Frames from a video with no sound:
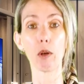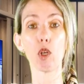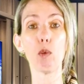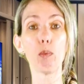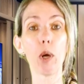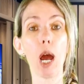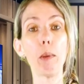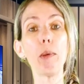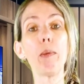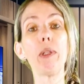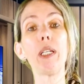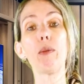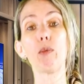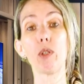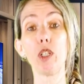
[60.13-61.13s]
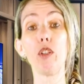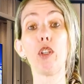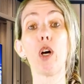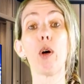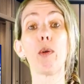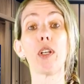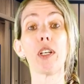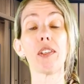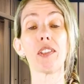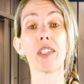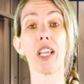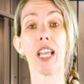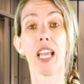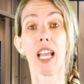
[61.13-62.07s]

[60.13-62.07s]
you probably will notice